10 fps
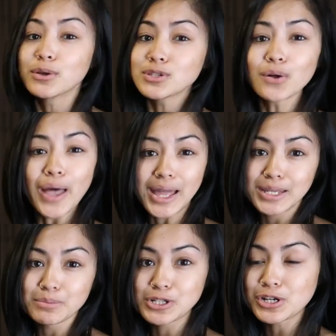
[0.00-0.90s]
I don't sell
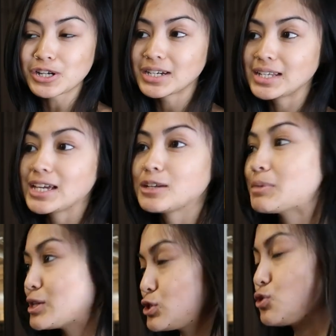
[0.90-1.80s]
any maternity in
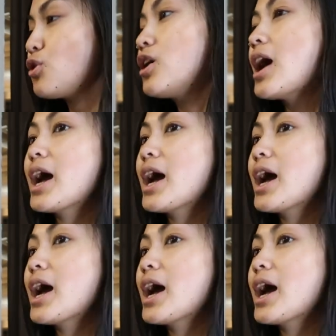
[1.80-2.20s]
my store.